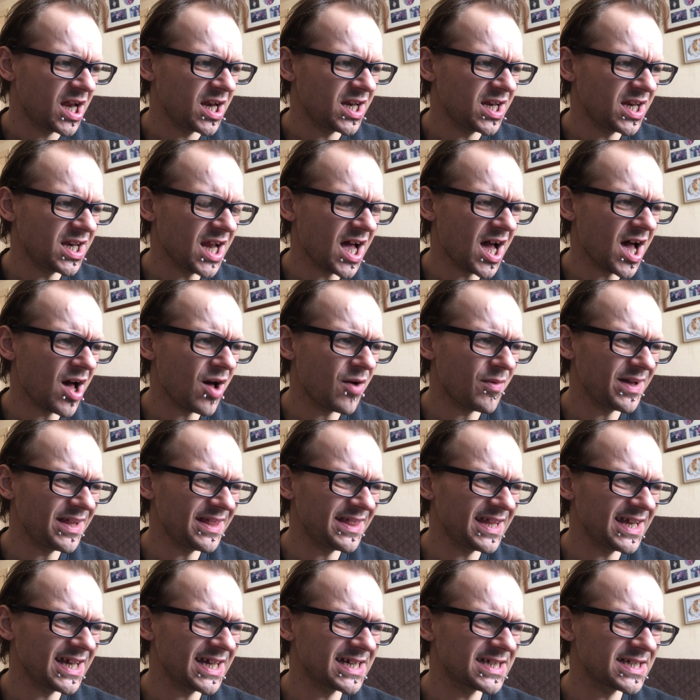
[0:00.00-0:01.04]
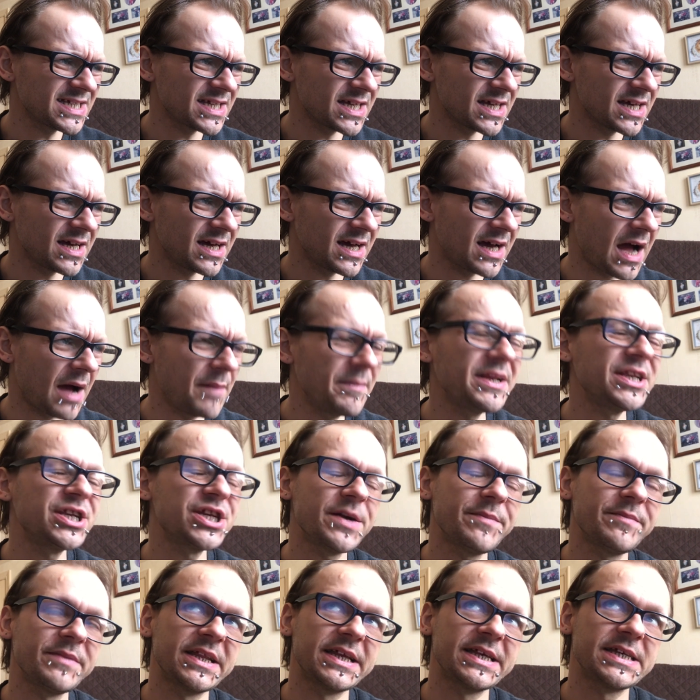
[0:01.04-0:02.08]
No, I think,
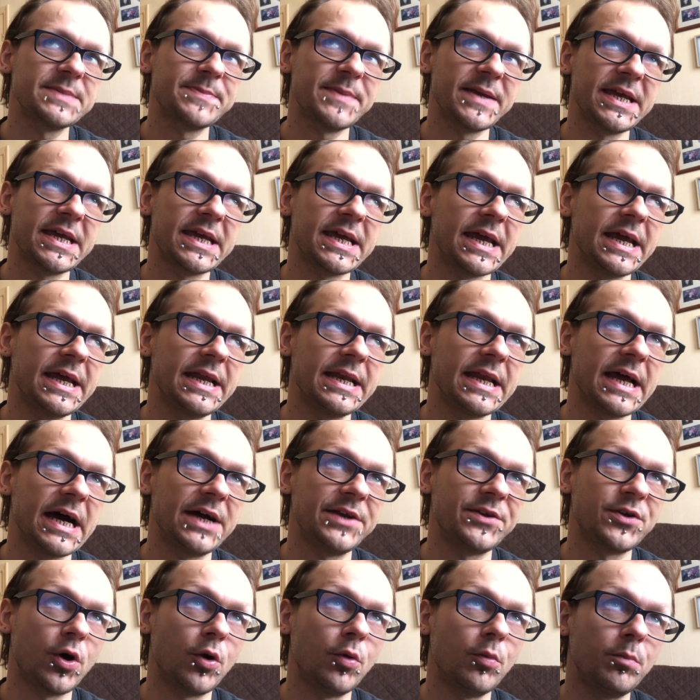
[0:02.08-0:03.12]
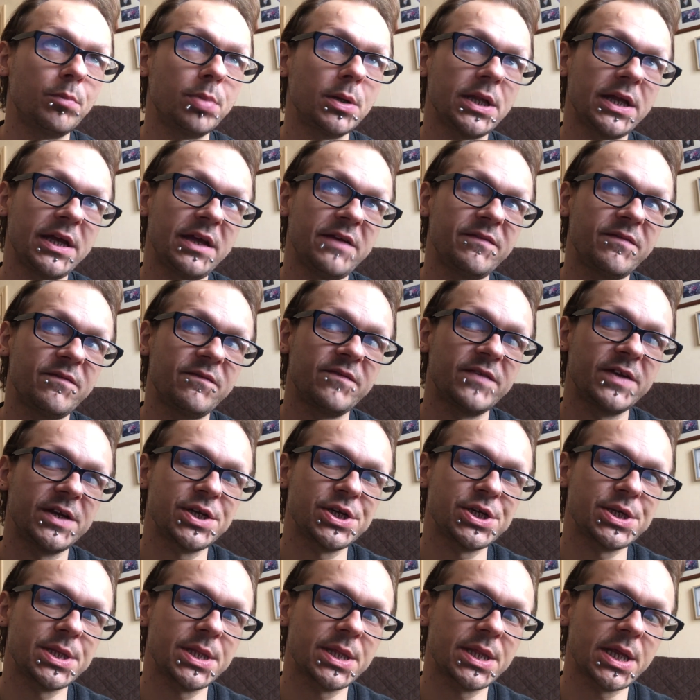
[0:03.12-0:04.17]
generally speaking, I don't believe in
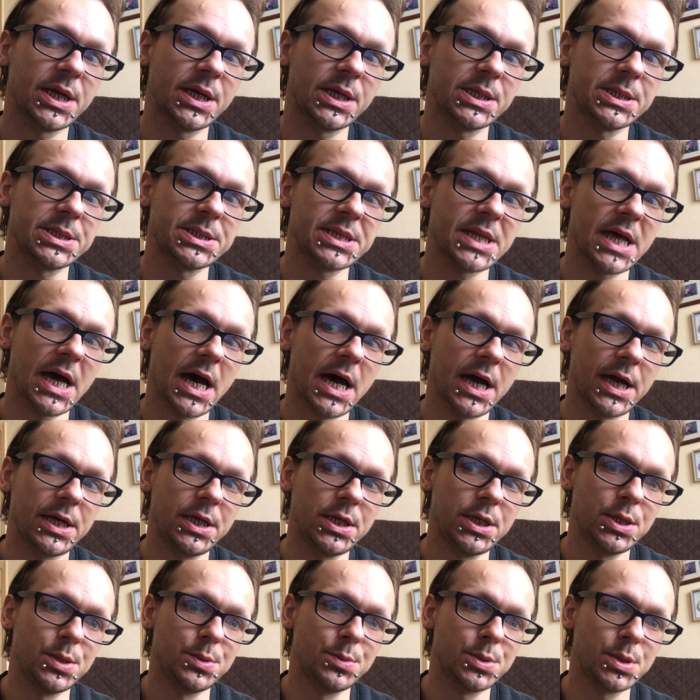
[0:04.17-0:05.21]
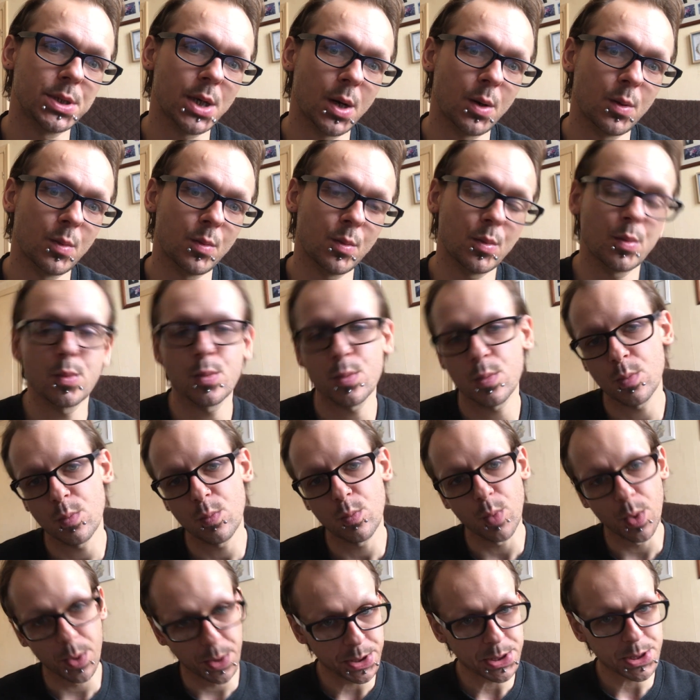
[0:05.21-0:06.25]
finishing things that you don't
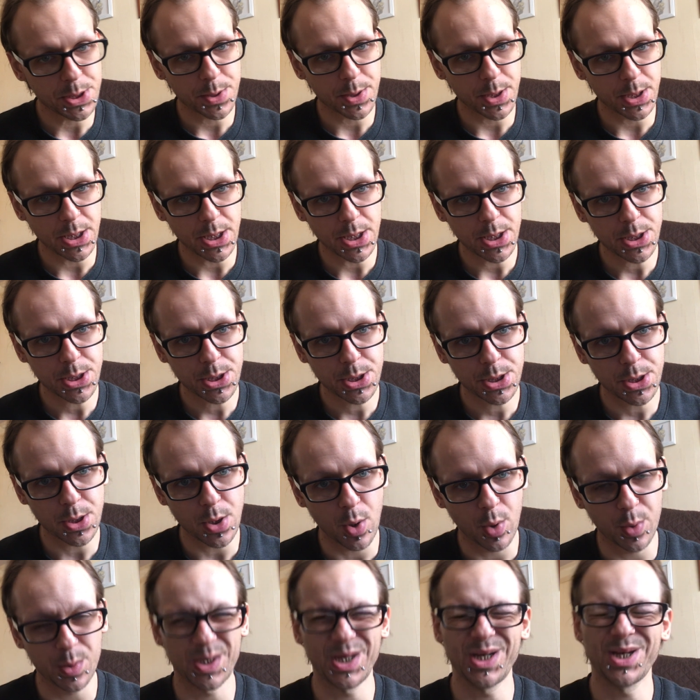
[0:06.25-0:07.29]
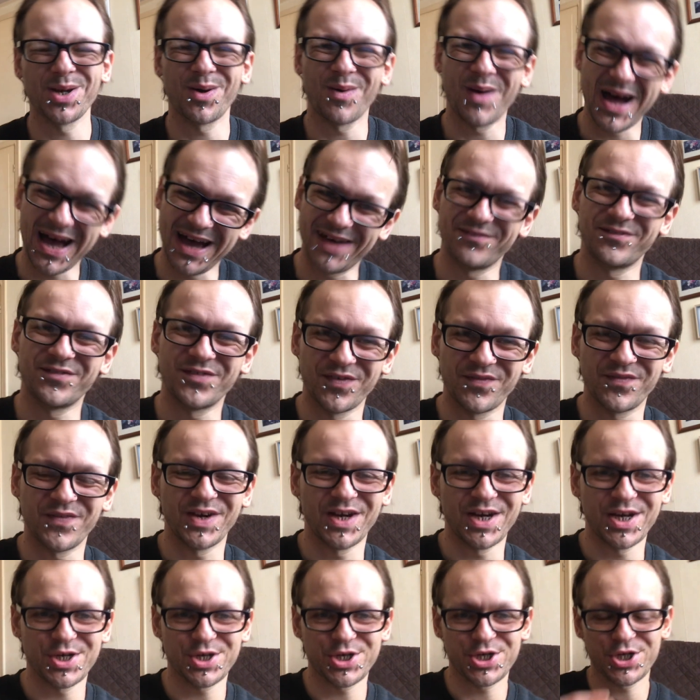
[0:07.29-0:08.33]
want to finish, or that you don't have to
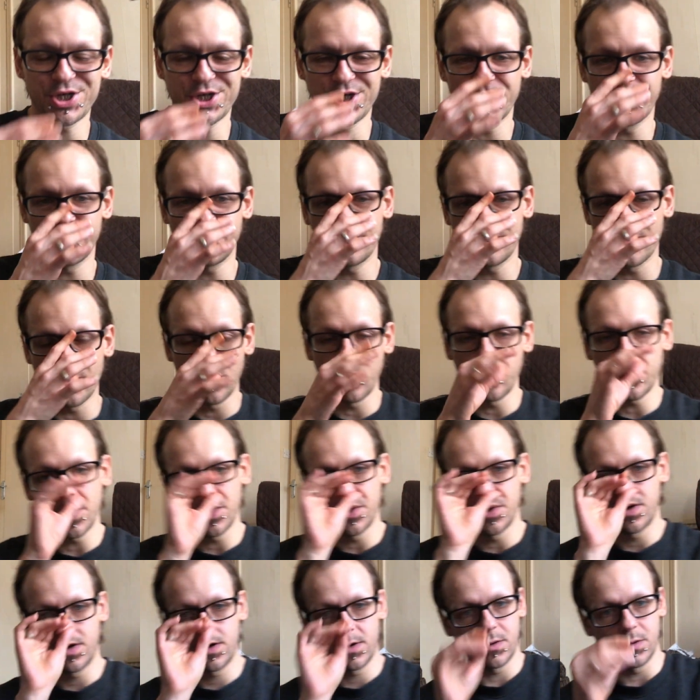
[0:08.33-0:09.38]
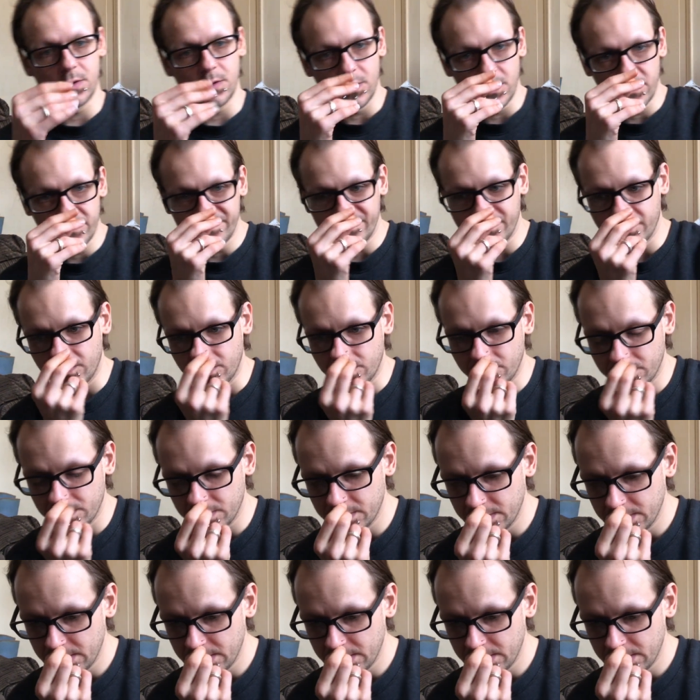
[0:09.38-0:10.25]
finish, you know, for work or for